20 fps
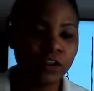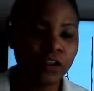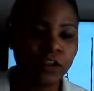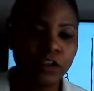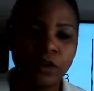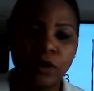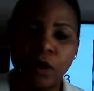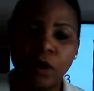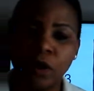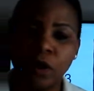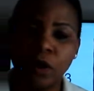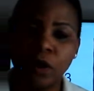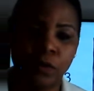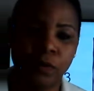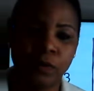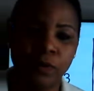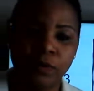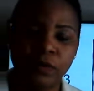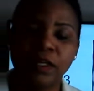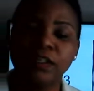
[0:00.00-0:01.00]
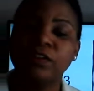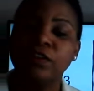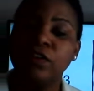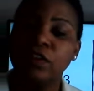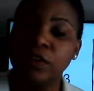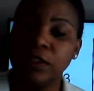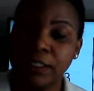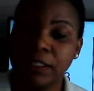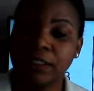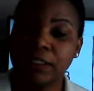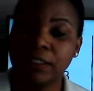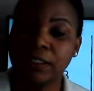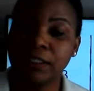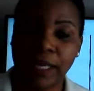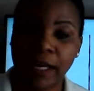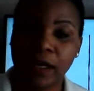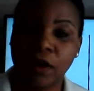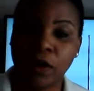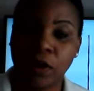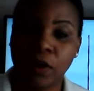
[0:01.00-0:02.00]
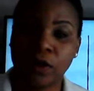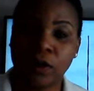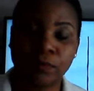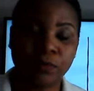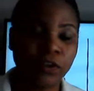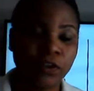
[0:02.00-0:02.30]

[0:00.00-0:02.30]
you know that you need to get caught up.